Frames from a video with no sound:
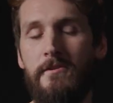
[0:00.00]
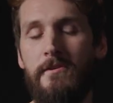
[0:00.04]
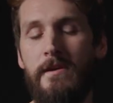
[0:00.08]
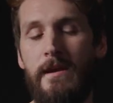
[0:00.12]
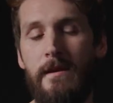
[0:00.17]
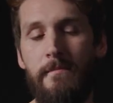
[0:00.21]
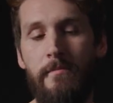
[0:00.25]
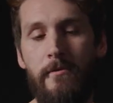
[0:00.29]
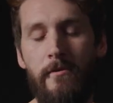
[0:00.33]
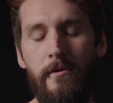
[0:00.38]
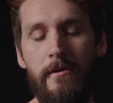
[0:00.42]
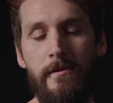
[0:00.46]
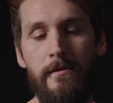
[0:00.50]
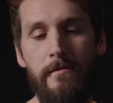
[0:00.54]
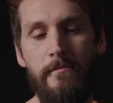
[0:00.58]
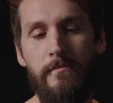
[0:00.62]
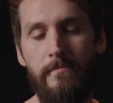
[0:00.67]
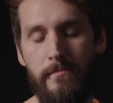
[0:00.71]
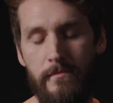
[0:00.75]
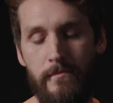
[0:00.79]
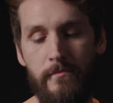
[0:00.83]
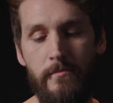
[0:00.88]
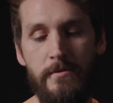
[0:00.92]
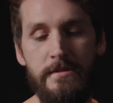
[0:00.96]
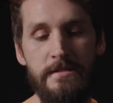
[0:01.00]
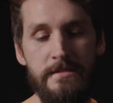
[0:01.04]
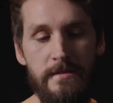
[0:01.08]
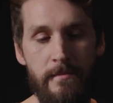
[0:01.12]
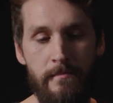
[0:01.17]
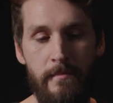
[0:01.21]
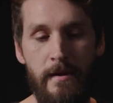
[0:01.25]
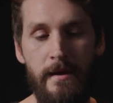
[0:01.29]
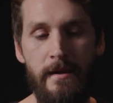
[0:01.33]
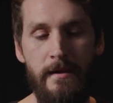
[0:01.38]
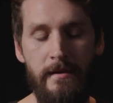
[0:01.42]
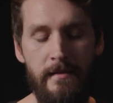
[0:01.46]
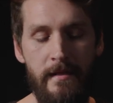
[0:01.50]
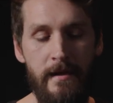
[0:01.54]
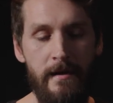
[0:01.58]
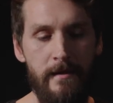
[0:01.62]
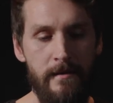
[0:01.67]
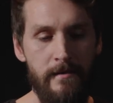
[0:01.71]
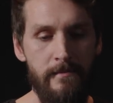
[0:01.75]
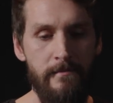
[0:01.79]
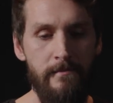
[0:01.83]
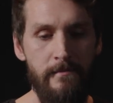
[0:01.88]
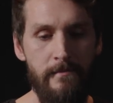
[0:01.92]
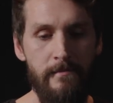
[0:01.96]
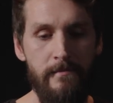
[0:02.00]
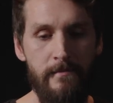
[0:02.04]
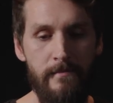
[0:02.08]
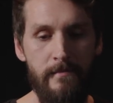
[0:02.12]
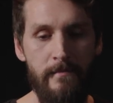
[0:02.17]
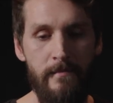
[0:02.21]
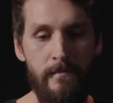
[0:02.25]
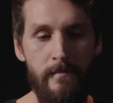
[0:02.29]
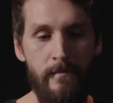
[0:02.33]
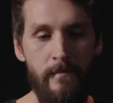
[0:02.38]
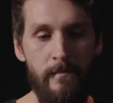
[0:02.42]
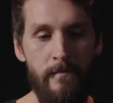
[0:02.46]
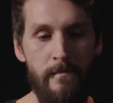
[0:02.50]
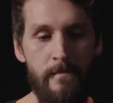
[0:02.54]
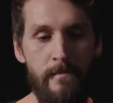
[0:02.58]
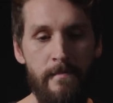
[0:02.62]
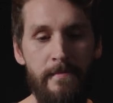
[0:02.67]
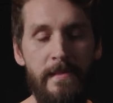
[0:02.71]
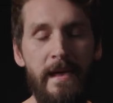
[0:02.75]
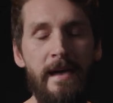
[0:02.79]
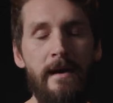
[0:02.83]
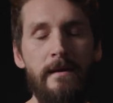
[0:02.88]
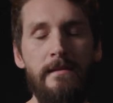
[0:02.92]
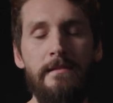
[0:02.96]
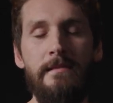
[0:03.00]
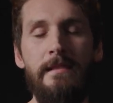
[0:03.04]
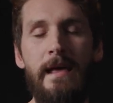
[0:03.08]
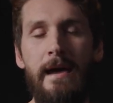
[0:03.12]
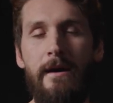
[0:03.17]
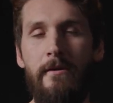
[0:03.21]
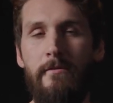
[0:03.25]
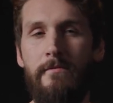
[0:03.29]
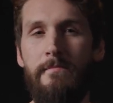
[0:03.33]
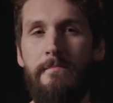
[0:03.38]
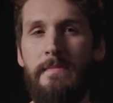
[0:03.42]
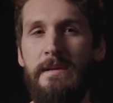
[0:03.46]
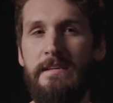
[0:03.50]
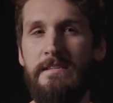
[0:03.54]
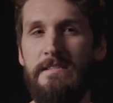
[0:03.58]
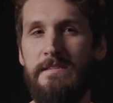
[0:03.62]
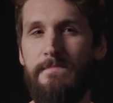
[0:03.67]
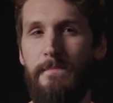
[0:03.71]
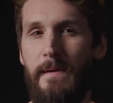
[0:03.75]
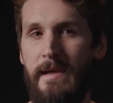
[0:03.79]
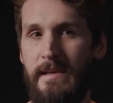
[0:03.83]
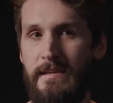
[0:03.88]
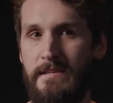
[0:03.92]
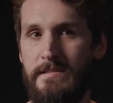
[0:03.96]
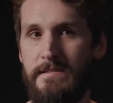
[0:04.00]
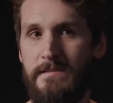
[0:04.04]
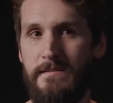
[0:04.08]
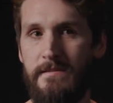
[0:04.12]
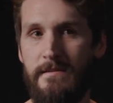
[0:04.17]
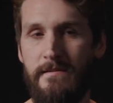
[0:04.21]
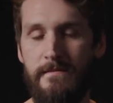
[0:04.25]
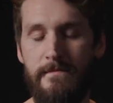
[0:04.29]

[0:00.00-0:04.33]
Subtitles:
Gebhardt was somebody that allowed me space,